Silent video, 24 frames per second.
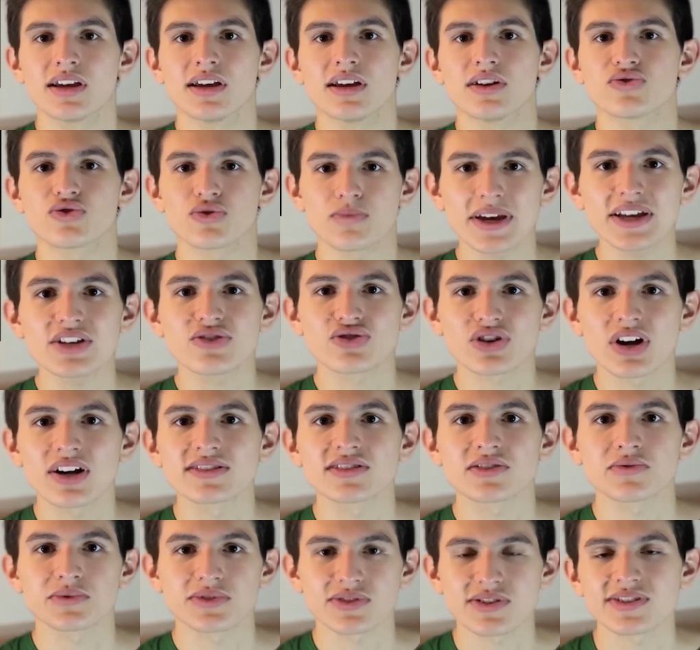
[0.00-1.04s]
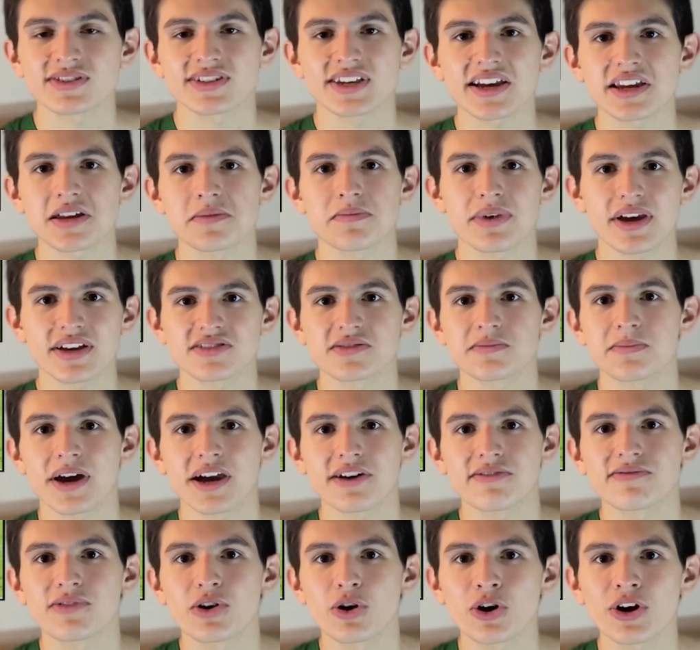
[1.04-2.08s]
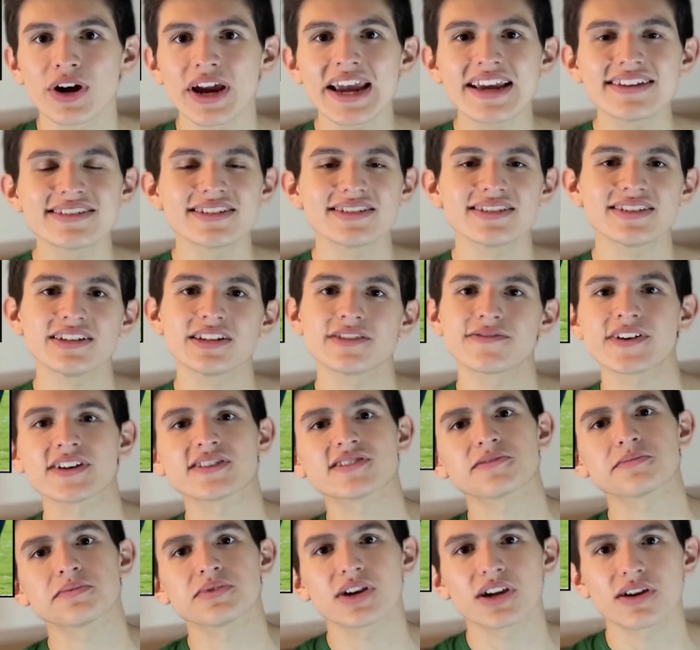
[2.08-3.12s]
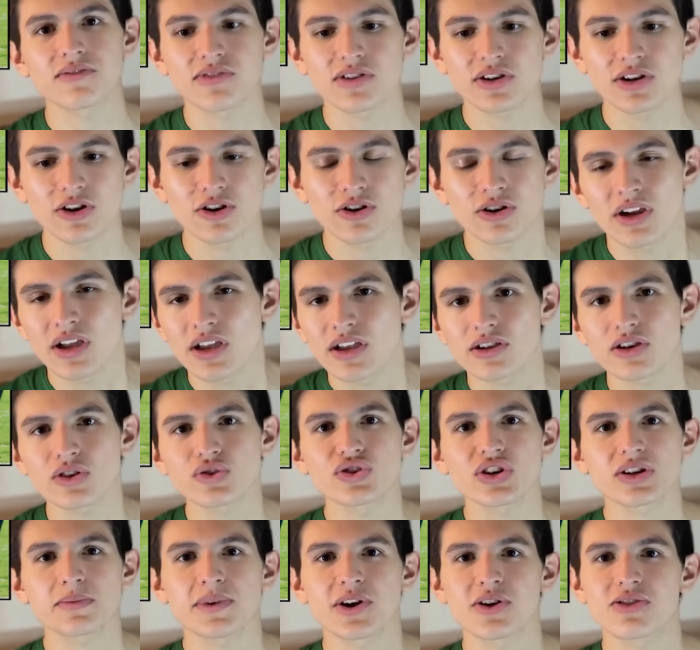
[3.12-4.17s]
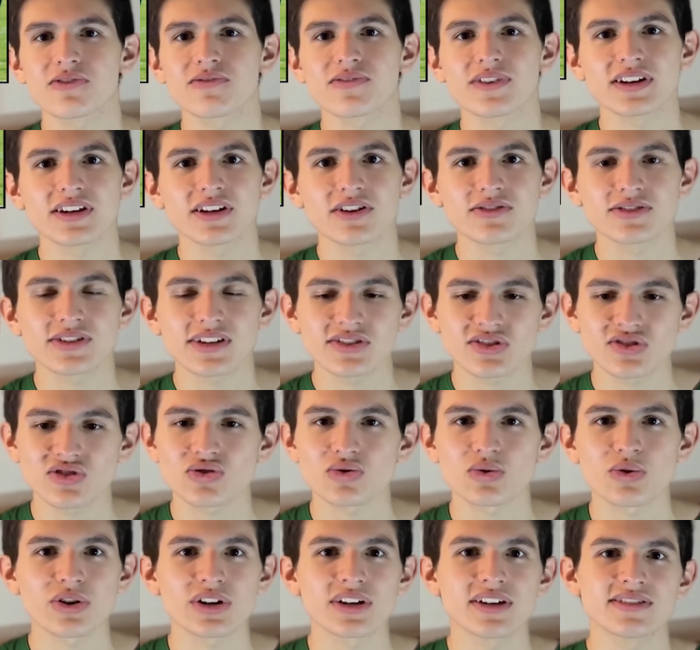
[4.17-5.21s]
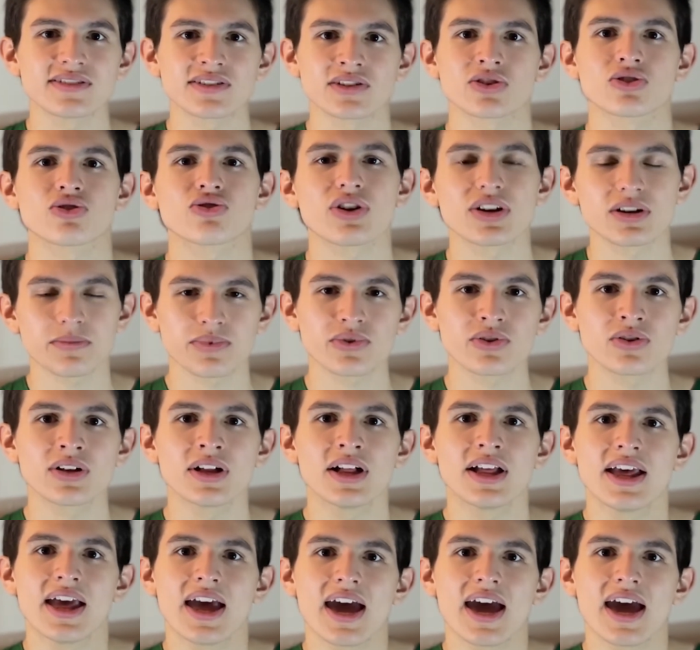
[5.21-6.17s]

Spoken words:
Jermaine Johnson was the second best by far. ACC Defensive Player of the Year. Go check my other videos. His story is incredible.